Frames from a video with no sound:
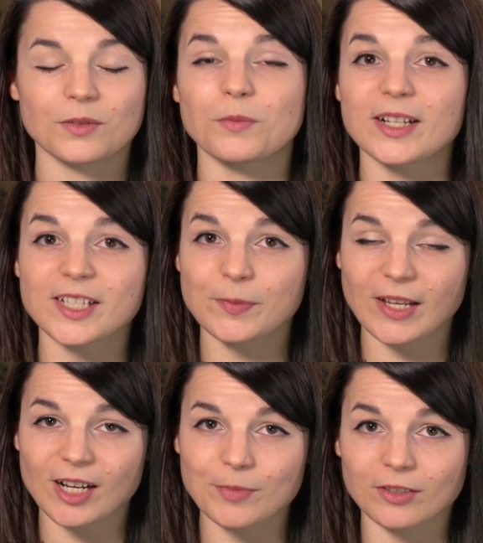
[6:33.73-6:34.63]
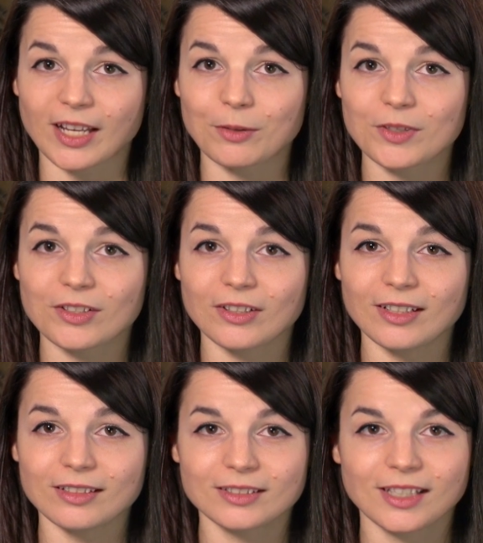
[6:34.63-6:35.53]
Want to speed up your language
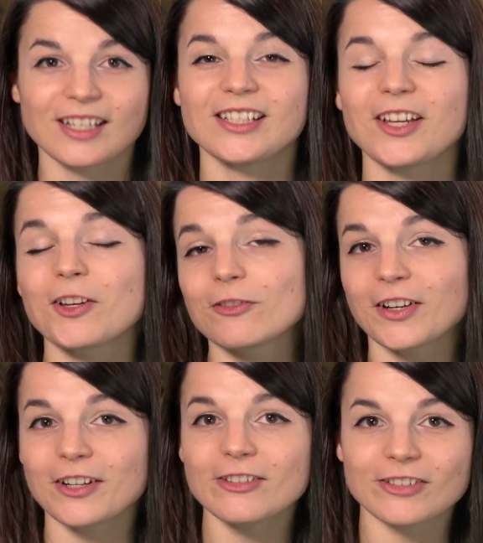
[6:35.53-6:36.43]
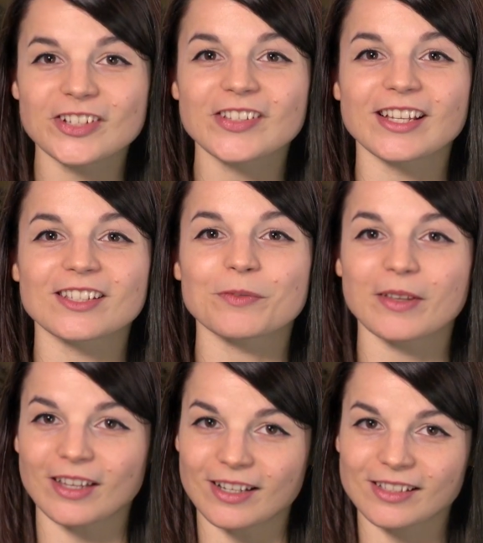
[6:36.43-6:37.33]
learning? Take your very first lesson
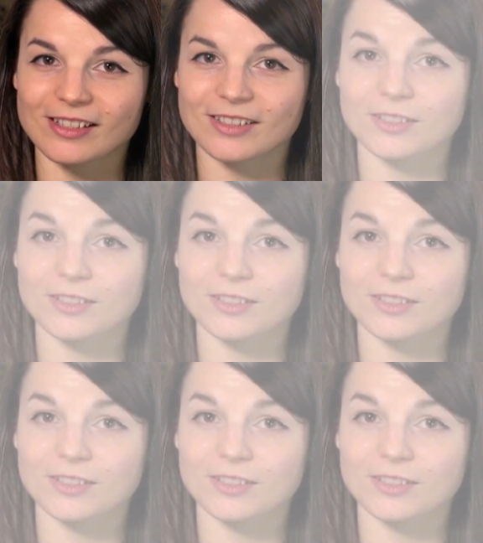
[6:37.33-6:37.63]
with us.